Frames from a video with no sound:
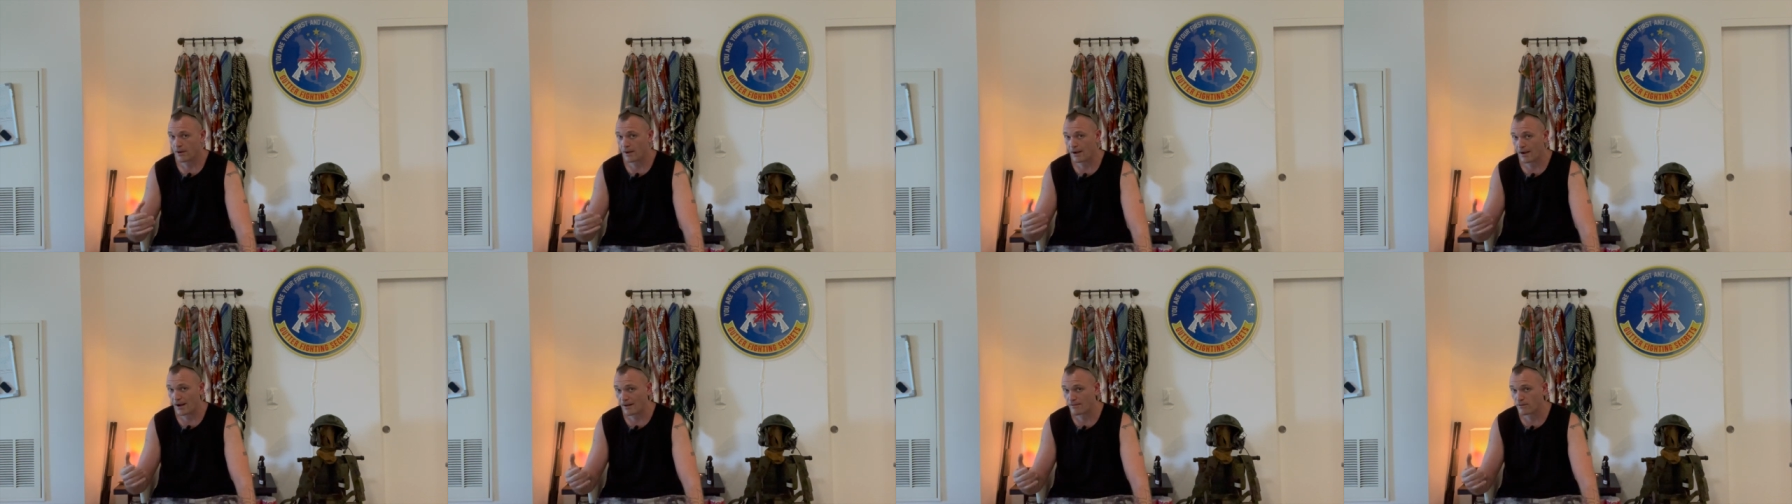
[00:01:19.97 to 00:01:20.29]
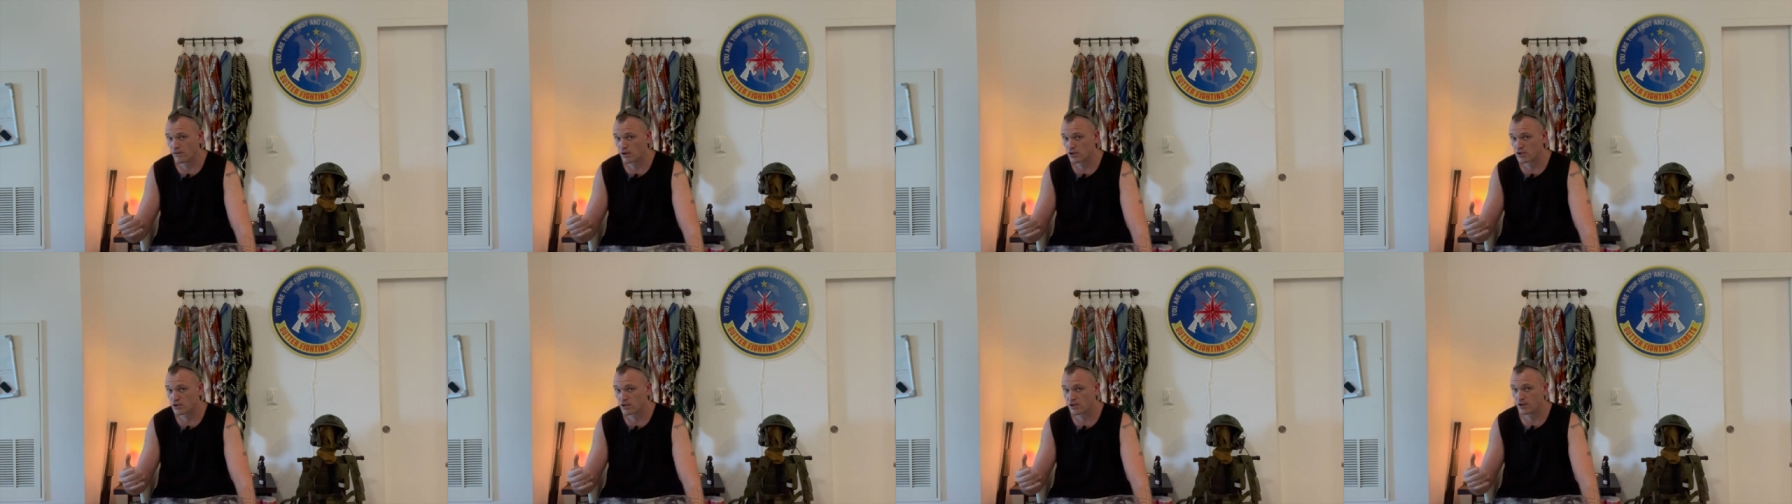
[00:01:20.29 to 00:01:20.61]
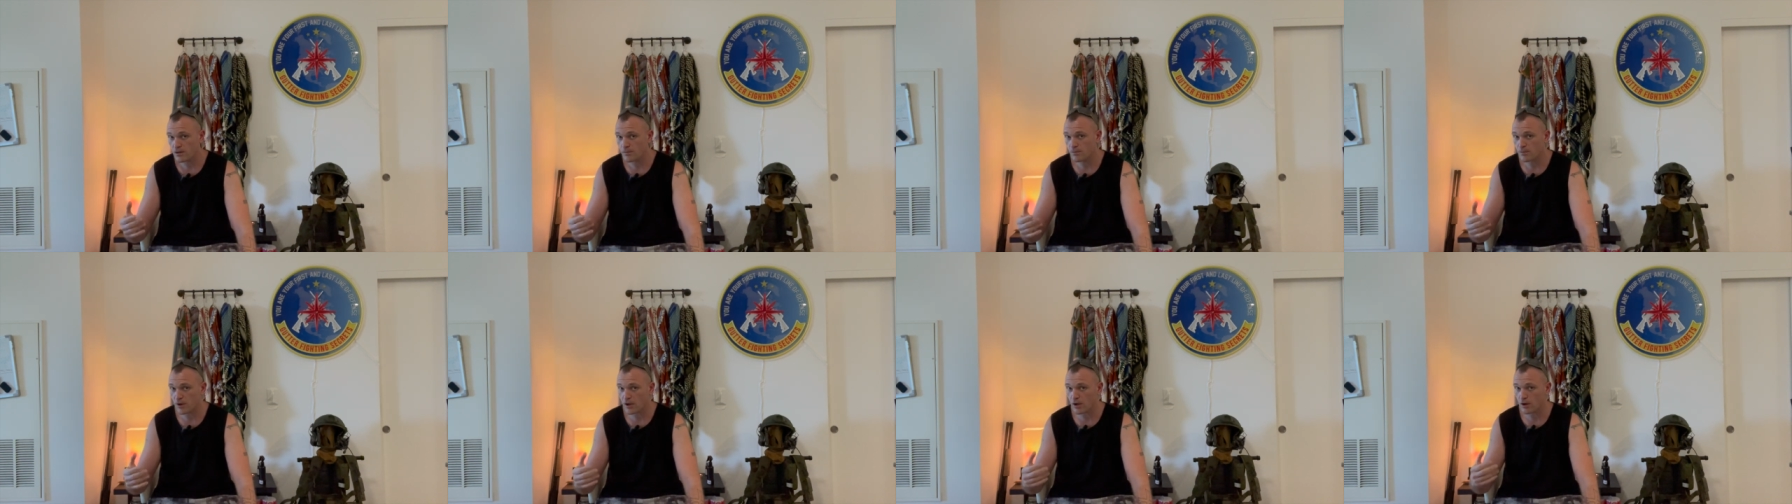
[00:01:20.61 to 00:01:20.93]

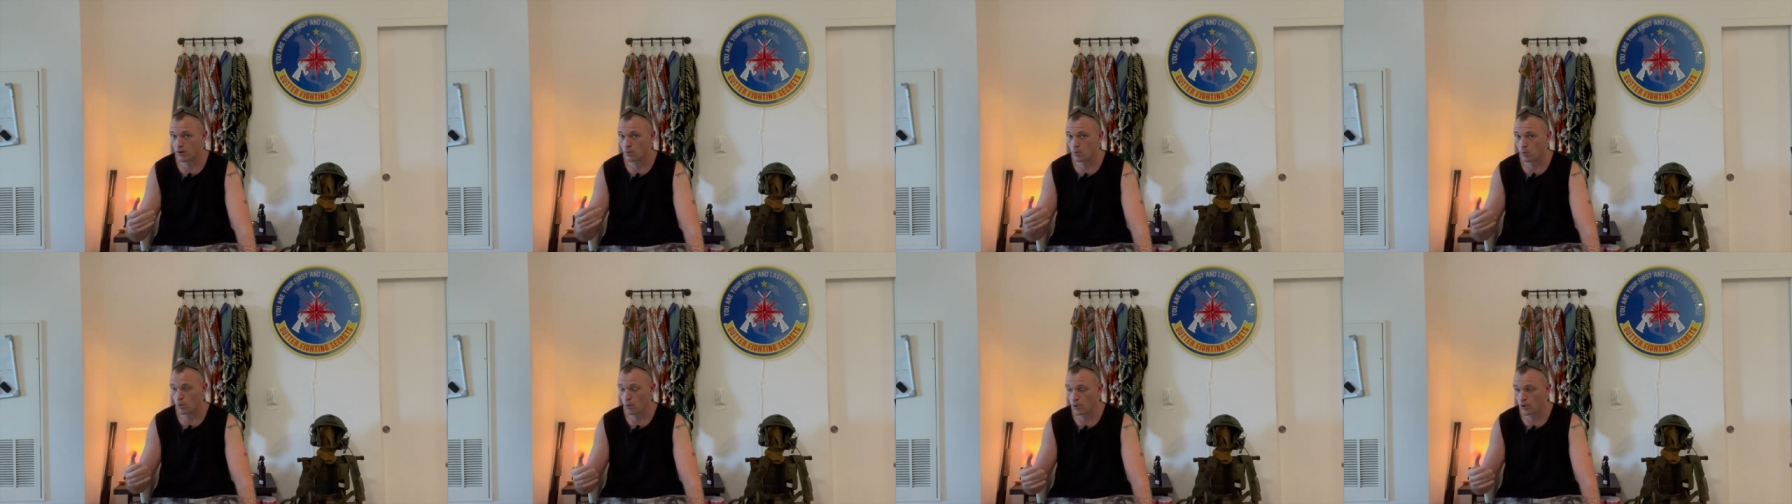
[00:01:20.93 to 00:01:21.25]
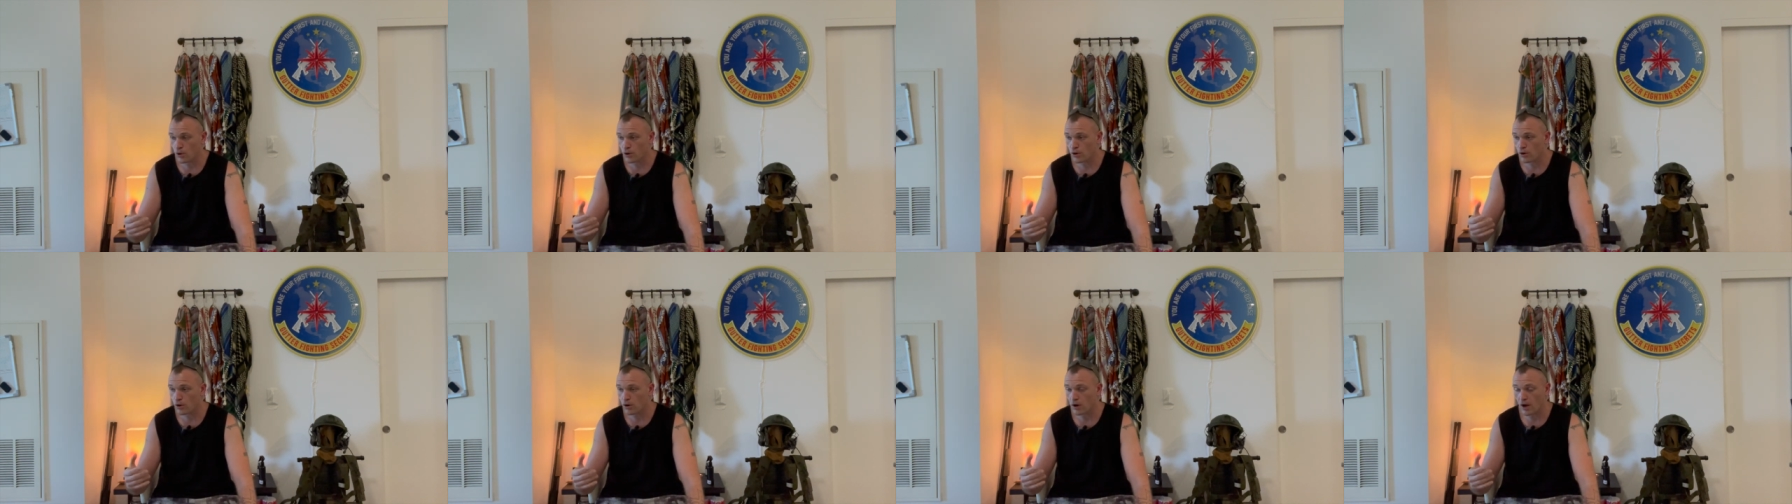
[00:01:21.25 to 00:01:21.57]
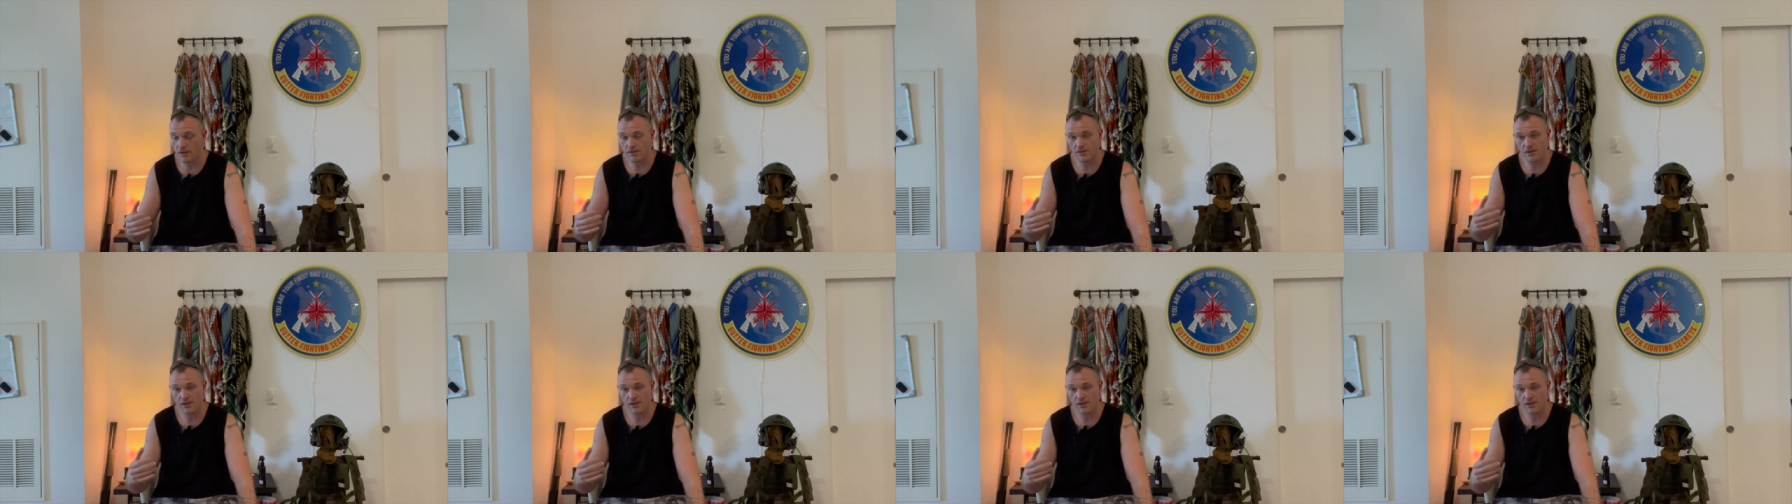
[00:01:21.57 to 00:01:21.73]
Obviously, being a warrior, I